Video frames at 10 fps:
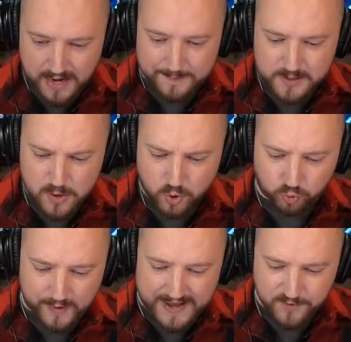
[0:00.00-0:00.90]
I'm going to go
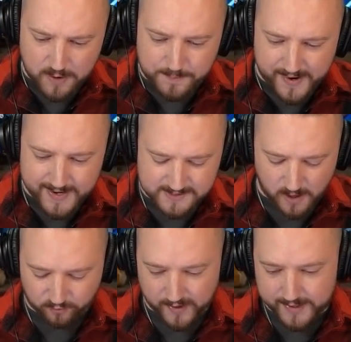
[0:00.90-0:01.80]
graveyard by
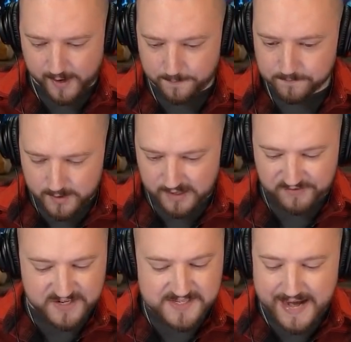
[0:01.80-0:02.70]
itself right now.
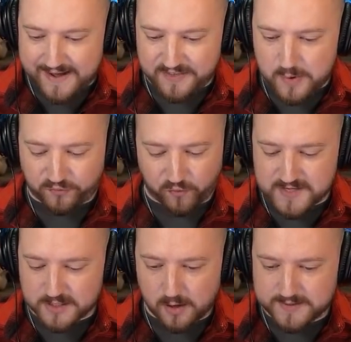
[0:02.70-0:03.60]
If it does anything, we
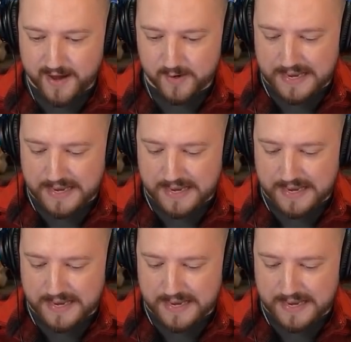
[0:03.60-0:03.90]
freeze it all down. What do you